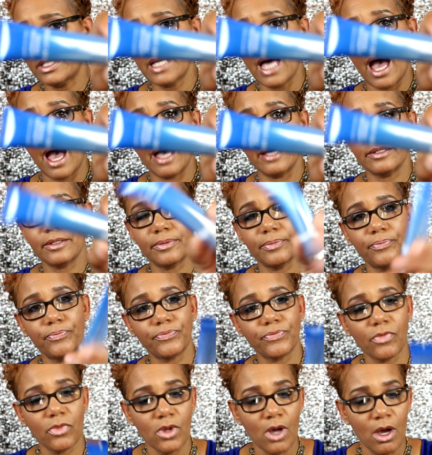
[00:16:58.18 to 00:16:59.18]
size,
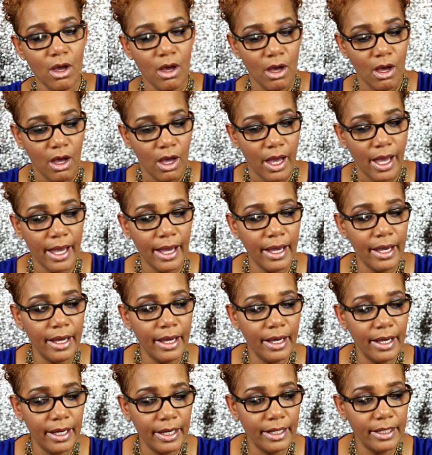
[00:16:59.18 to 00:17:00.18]

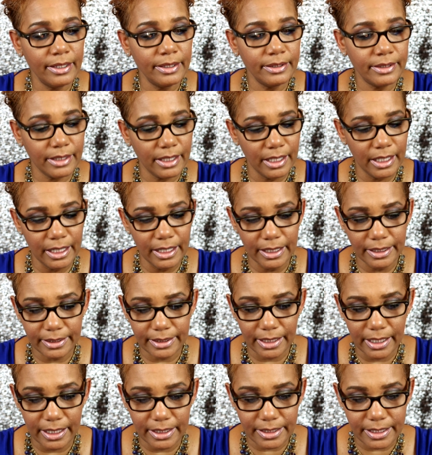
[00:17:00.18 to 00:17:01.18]
and
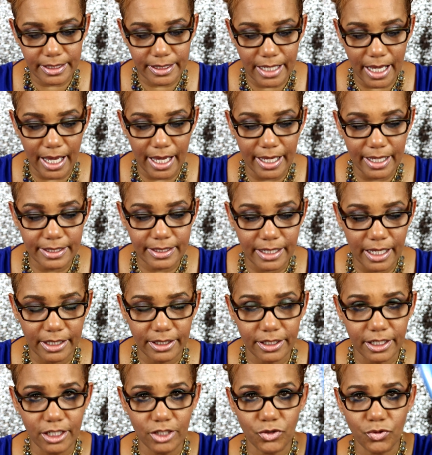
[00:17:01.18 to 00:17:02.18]
it says
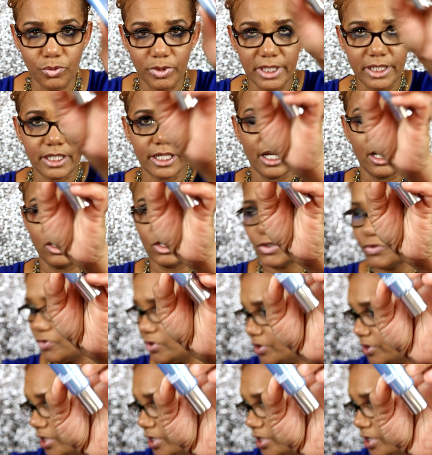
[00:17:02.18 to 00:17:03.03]
that this retails for